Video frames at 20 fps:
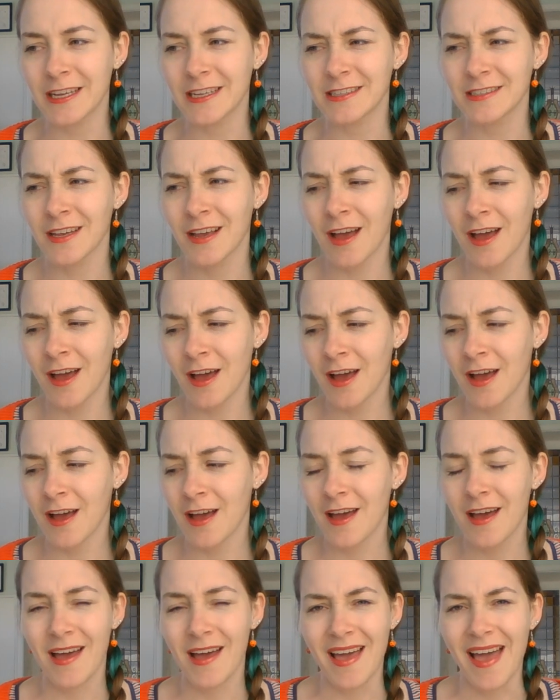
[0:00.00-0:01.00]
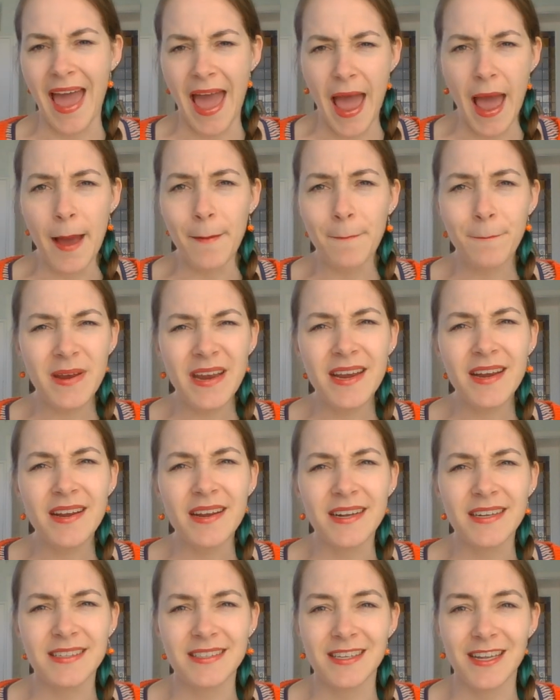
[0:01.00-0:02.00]
is happy.
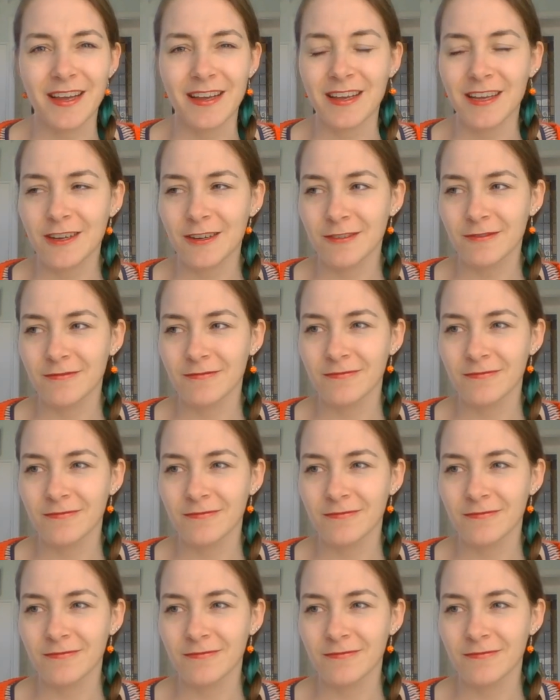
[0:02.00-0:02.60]
It's like,